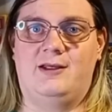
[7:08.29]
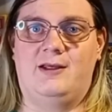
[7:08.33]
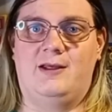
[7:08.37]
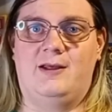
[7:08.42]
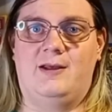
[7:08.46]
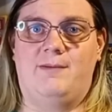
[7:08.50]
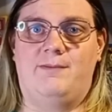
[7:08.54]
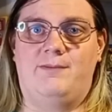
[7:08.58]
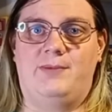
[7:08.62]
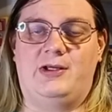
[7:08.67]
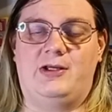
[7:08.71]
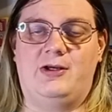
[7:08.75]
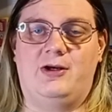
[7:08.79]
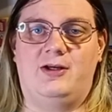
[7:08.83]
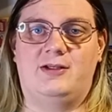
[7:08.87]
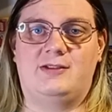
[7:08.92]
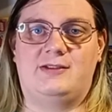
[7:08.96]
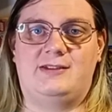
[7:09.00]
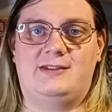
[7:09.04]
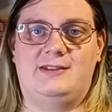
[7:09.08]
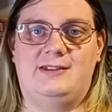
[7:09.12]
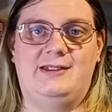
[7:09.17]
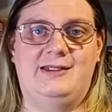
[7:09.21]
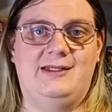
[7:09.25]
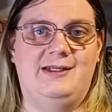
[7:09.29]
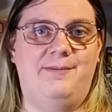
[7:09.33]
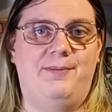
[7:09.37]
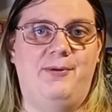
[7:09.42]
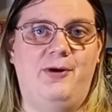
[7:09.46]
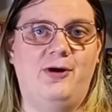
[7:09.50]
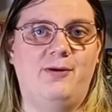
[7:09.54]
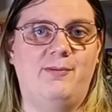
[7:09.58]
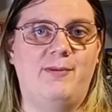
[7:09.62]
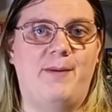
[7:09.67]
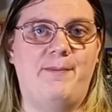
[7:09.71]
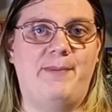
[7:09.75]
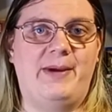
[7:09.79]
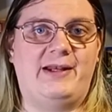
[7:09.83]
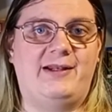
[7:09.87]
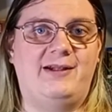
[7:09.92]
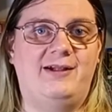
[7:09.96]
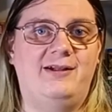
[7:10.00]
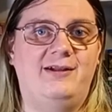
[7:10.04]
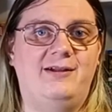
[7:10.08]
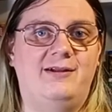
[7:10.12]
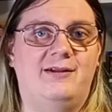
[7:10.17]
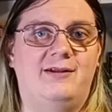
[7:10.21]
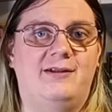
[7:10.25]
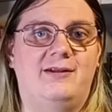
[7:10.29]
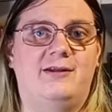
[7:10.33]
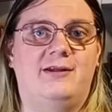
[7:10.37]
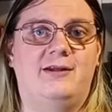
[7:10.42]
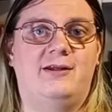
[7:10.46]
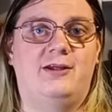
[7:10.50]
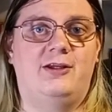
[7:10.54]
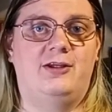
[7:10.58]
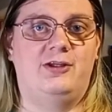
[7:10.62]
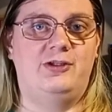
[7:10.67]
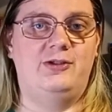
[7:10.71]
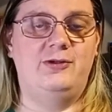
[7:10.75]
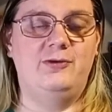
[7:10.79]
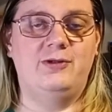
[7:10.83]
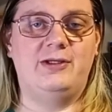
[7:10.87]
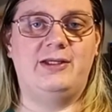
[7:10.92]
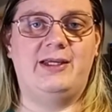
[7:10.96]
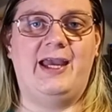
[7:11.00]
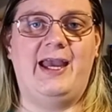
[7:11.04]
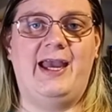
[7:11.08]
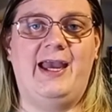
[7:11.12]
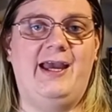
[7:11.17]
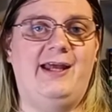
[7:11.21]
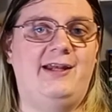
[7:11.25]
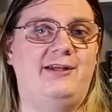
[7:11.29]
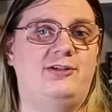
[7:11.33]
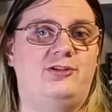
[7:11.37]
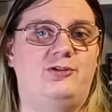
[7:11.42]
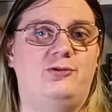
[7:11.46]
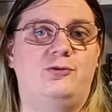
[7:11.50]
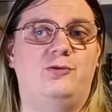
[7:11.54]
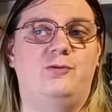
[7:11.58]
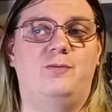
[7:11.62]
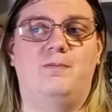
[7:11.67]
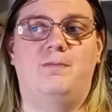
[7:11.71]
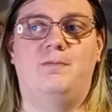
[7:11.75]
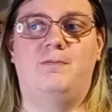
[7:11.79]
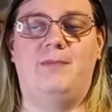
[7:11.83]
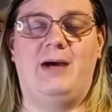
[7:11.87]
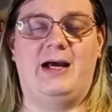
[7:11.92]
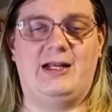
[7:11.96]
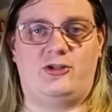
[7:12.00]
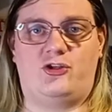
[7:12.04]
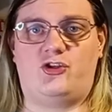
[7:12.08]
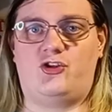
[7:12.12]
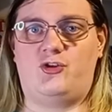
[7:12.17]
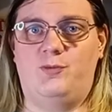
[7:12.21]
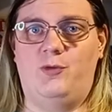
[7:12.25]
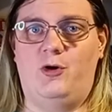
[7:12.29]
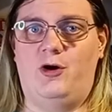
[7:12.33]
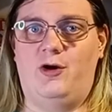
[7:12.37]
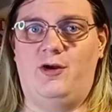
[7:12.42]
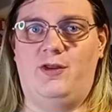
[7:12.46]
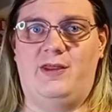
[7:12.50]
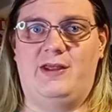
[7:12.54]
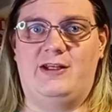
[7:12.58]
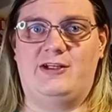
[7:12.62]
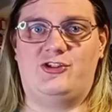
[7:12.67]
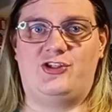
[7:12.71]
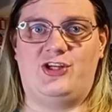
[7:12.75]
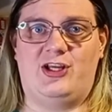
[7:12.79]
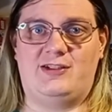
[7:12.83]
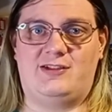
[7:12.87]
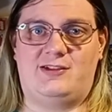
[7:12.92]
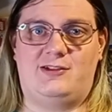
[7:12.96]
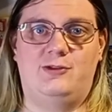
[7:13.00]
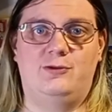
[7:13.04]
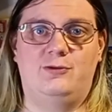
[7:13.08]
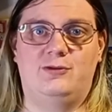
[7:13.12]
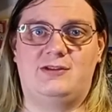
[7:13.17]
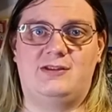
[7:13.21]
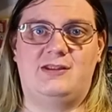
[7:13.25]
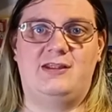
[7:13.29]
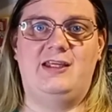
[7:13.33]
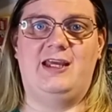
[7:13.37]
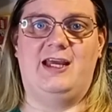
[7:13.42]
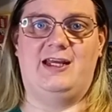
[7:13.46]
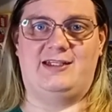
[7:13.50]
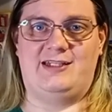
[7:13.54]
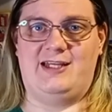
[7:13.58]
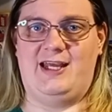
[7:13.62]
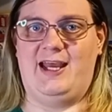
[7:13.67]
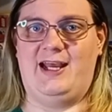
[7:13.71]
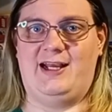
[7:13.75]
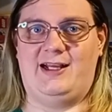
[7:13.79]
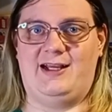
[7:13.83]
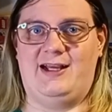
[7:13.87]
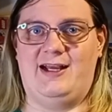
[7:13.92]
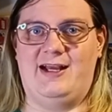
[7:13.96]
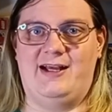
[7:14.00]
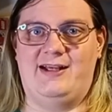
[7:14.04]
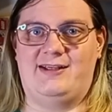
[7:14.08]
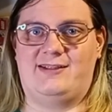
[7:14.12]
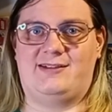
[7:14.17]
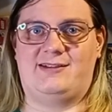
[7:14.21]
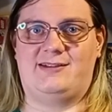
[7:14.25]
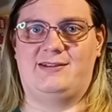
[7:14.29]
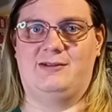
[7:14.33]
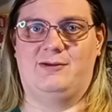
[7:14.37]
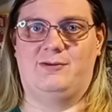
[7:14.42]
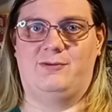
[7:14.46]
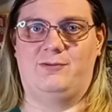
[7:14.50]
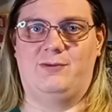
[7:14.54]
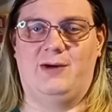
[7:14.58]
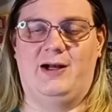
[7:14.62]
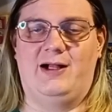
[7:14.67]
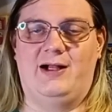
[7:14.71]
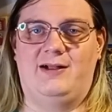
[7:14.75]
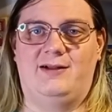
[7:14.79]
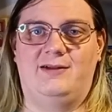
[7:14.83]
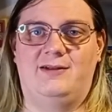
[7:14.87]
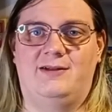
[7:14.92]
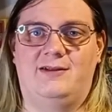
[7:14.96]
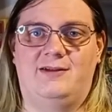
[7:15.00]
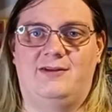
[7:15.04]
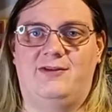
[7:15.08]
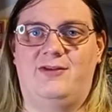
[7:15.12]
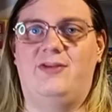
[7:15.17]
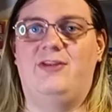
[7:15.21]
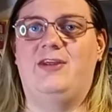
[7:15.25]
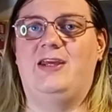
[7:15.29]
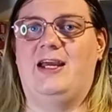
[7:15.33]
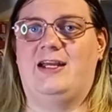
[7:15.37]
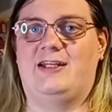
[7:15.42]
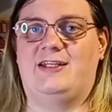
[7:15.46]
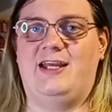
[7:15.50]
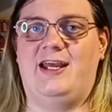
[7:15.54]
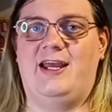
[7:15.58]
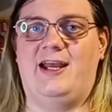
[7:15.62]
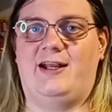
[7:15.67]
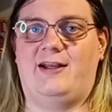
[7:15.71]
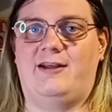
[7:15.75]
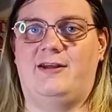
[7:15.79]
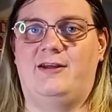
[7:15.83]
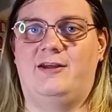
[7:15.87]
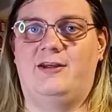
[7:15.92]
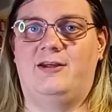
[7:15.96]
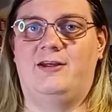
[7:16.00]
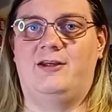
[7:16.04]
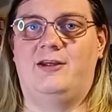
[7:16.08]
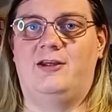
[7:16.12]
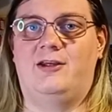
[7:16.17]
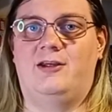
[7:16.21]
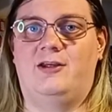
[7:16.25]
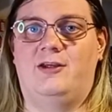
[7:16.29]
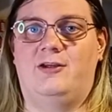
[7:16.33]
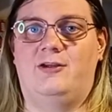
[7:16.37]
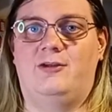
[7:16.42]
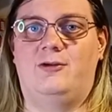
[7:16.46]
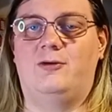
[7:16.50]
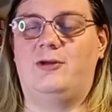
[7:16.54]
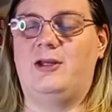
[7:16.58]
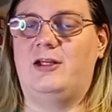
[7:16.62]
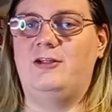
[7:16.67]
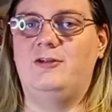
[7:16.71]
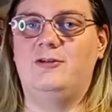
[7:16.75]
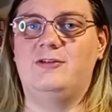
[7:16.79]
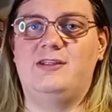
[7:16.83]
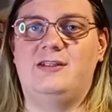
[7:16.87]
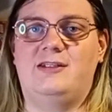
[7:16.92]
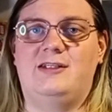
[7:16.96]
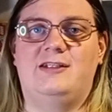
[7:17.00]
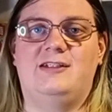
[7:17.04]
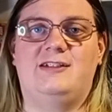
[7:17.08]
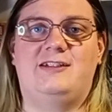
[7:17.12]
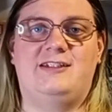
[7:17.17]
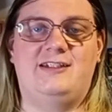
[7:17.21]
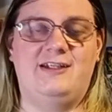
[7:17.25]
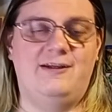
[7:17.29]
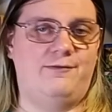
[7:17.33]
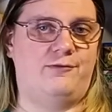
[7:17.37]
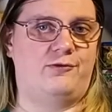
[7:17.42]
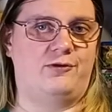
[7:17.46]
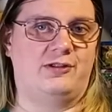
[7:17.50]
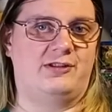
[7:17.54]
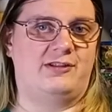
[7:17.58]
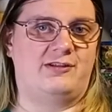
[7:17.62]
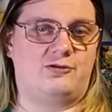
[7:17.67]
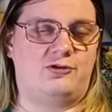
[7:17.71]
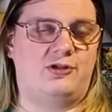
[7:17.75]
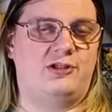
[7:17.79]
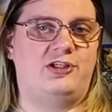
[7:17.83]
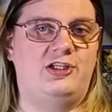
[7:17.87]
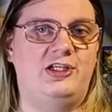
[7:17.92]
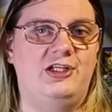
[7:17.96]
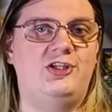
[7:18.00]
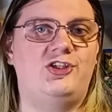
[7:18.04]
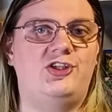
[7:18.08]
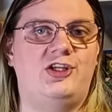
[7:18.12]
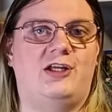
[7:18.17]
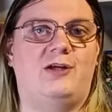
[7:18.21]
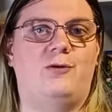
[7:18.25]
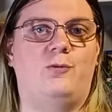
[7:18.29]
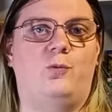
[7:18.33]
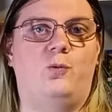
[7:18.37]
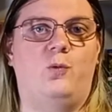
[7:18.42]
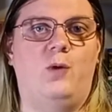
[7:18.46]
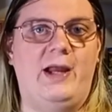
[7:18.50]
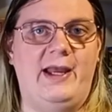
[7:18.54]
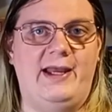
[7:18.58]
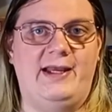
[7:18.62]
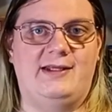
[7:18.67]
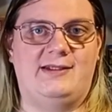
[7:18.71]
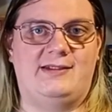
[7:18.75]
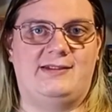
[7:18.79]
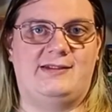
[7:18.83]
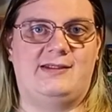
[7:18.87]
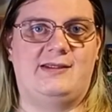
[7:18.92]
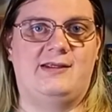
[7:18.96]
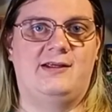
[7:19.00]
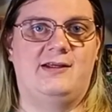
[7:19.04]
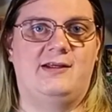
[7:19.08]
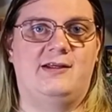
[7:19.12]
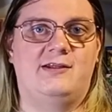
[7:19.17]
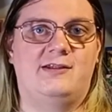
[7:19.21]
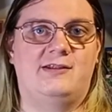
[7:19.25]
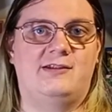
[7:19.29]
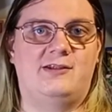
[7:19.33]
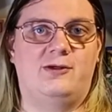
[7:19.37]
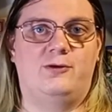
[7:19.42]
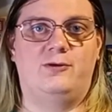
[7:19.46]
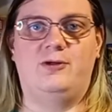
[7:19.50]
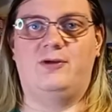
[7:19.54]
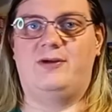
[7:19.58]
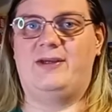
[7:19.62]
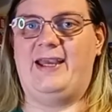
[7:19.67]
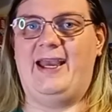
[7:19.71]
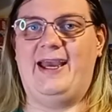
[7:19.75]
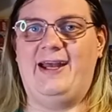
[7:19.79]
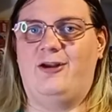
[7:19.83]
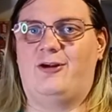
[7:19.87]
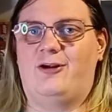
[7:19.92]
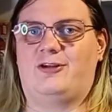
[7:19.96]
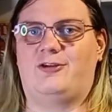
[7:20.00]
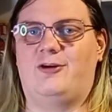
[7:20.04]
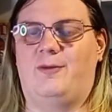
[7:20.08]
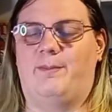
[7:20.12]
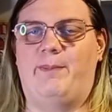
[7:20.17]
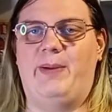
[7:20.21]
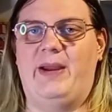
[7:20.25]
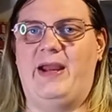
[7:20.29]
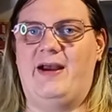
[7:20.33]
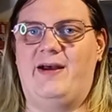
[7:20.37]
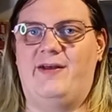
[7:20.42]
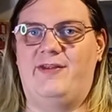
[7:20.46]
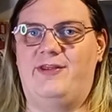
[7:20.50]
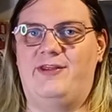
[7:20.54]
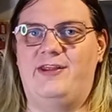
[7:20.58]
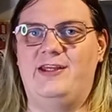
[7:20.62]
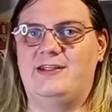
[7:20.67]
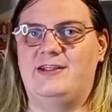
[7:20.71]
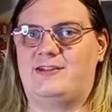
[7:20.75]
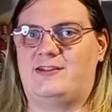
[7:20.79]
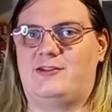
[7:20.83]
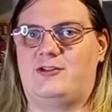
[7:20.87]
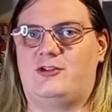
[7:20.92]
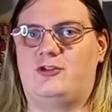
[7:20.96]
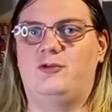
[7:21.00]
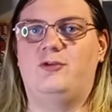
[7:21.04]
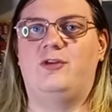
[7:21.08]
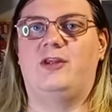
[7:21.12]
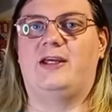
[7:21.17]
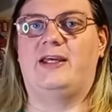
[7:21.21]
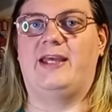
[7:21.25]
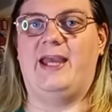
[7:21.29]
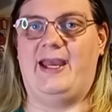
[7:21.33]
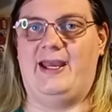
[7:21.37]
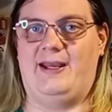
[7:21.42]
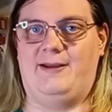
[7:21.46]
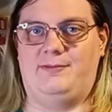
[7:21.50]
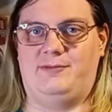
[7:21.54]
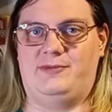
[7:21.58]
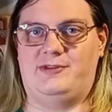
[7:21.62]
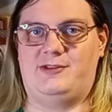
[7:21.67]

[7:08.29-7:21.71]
Because in a Pokemon battle, you can do much more than just use the attack as, well, the attack. You can use it in different strategic ways, so you cannot compare this to the games,